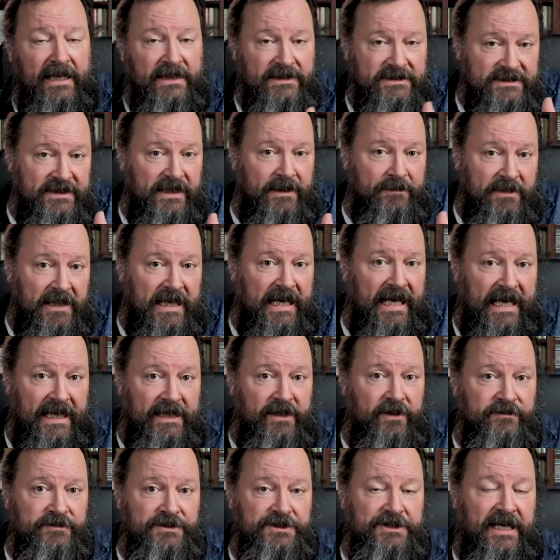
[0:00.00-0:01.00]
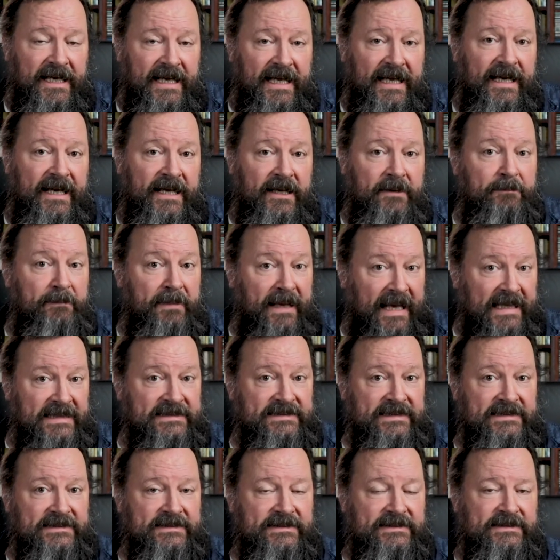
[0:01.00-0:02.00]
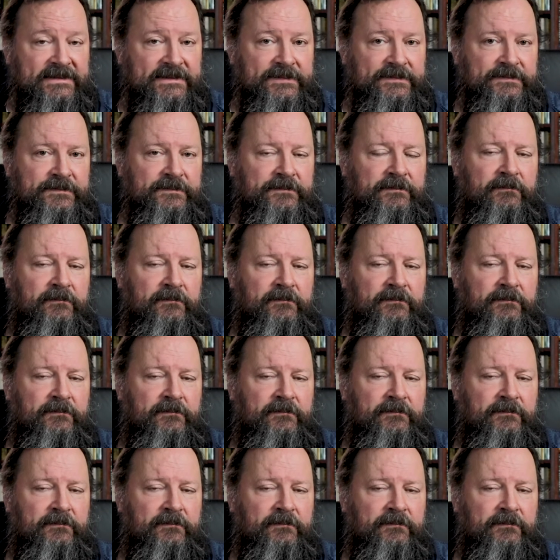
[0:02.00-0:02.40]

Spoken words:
some kind of genetic basis.